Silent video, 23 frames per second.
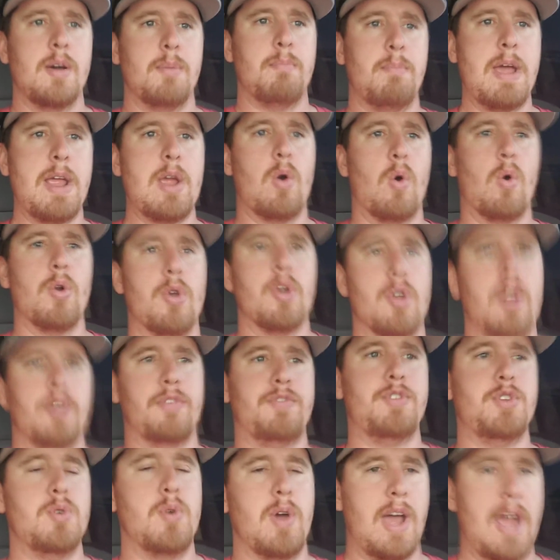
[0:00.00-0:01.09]
may order a
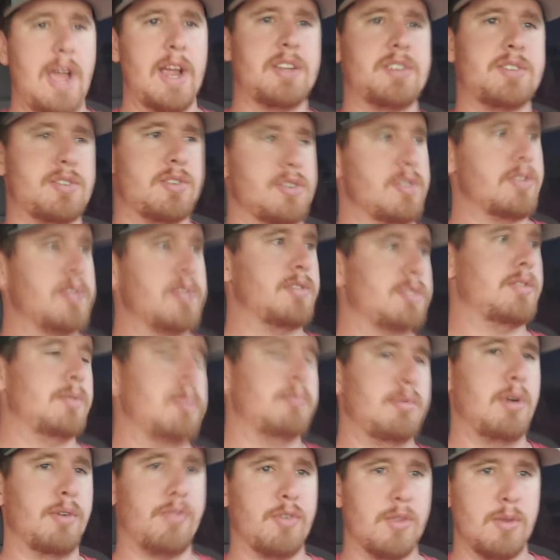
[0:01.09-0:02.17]
few extras,
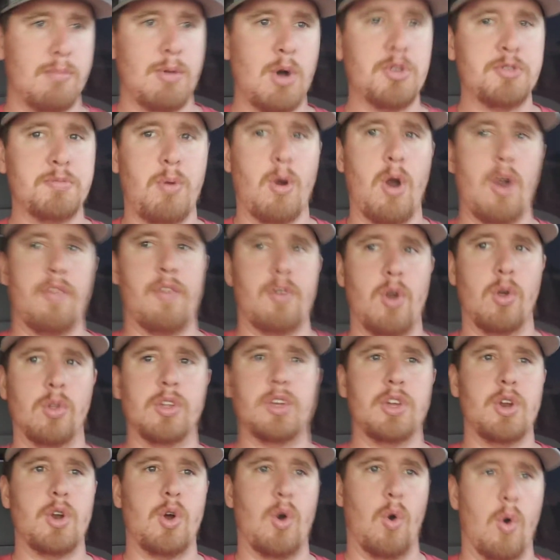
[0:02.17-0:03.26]
but for the most part they're only
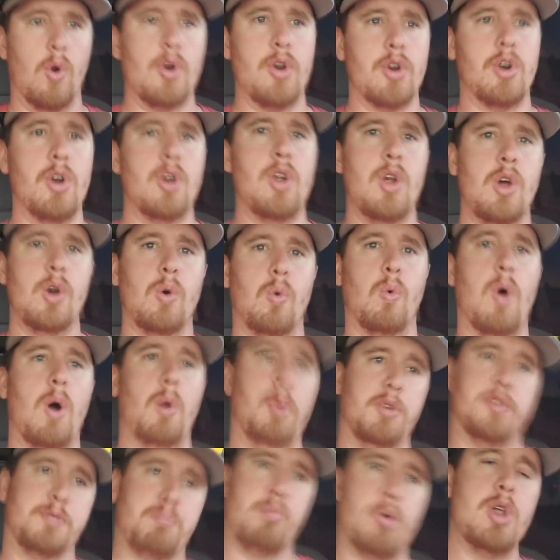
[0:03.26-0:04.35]
going to order what
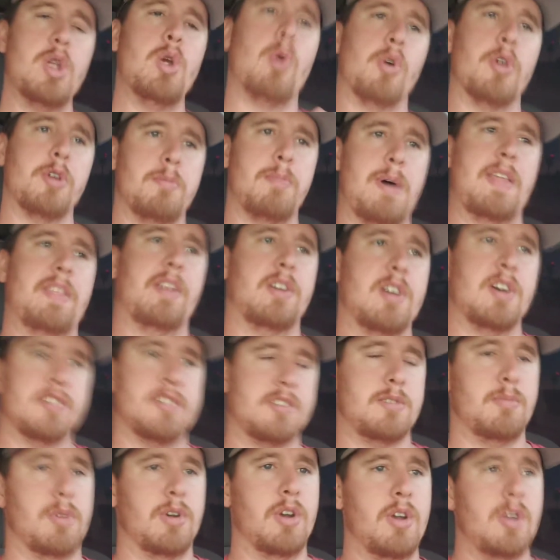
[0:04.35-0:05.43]
was pre-ordered by the customer.